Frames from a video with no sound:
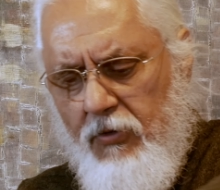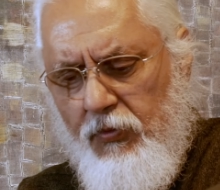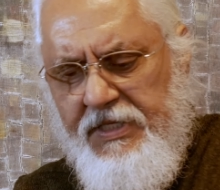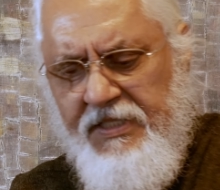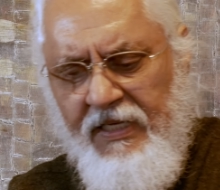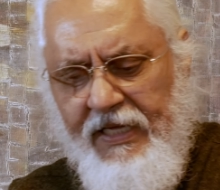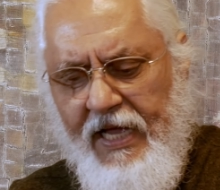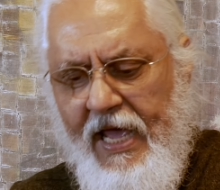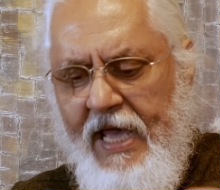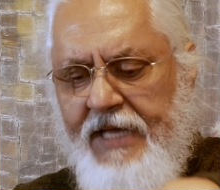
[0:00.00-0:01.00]
Recently
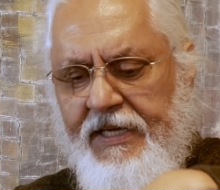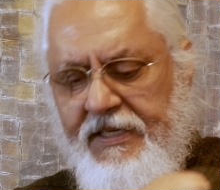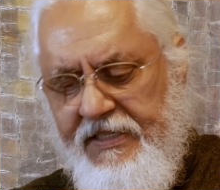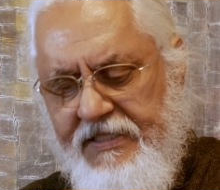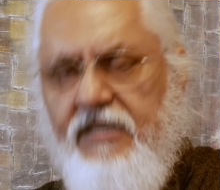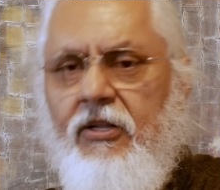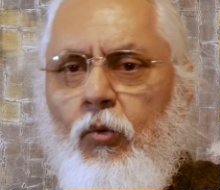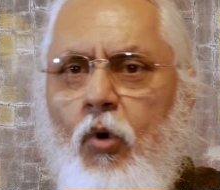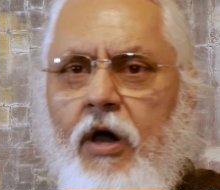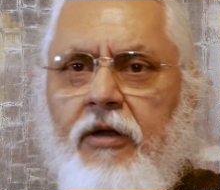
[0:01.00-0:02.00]
I added this little
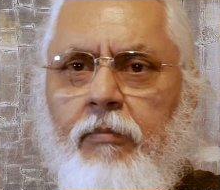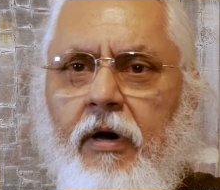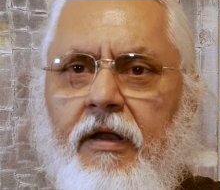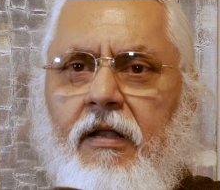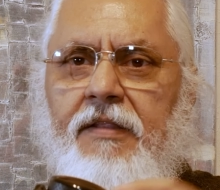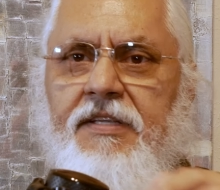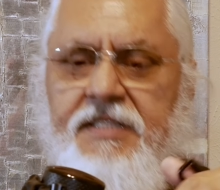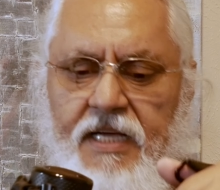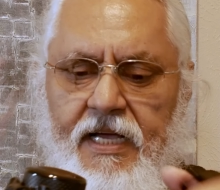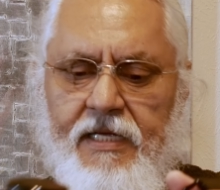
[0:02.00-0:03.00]
water bottle on the
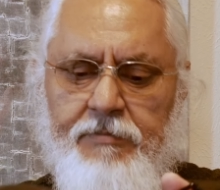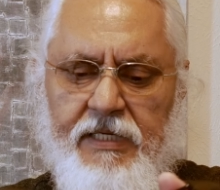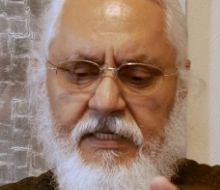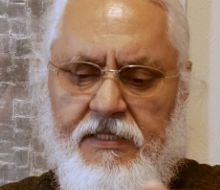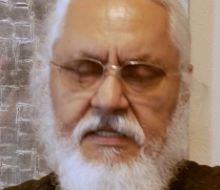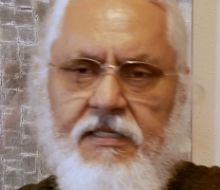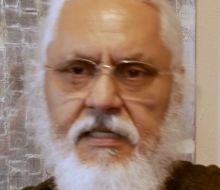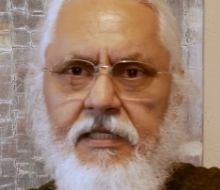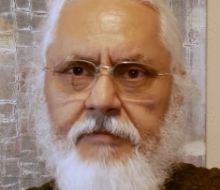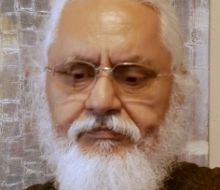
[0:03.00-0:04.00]
side because
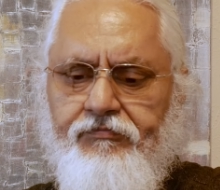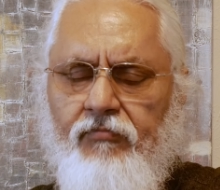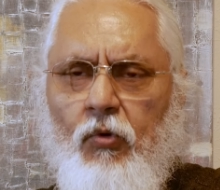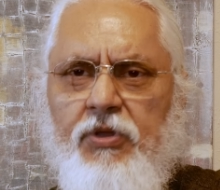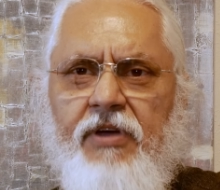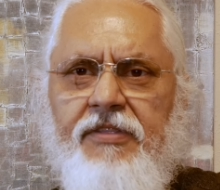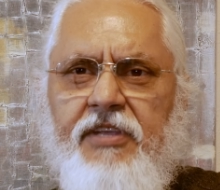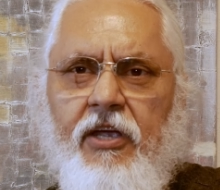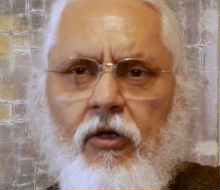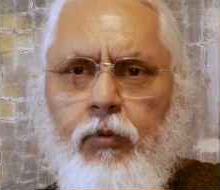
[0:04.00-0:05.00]
when you're at
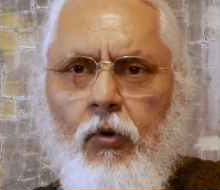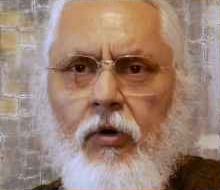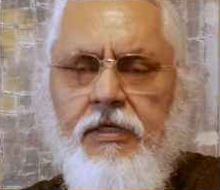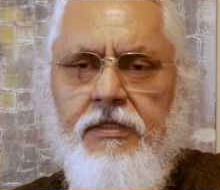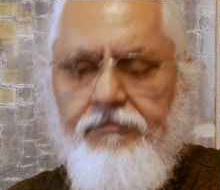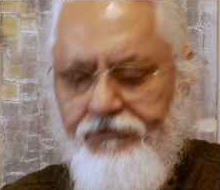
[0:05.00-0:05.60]
the airport